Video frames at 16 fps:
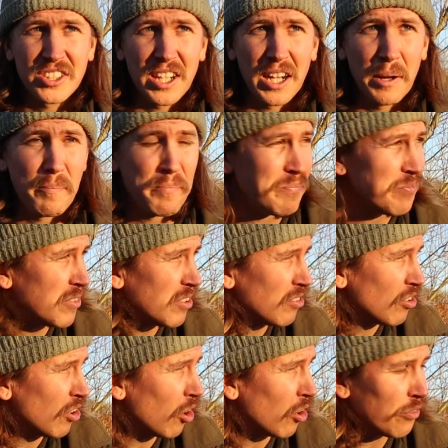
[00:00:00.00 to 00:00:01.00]
Um,
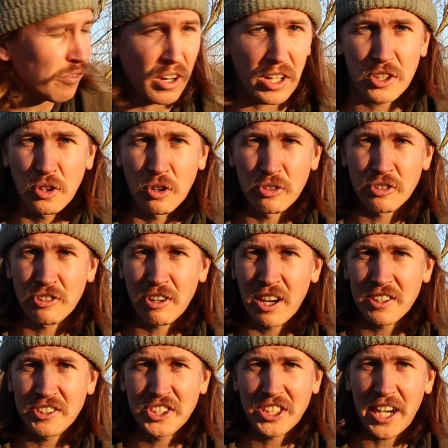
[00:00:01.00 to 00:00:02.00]
it's a lot of like
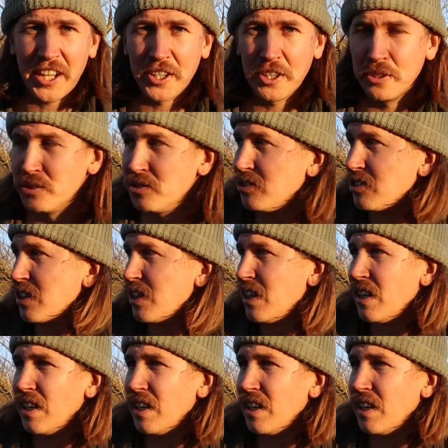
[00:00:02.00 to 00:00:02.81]
contrast, shadows.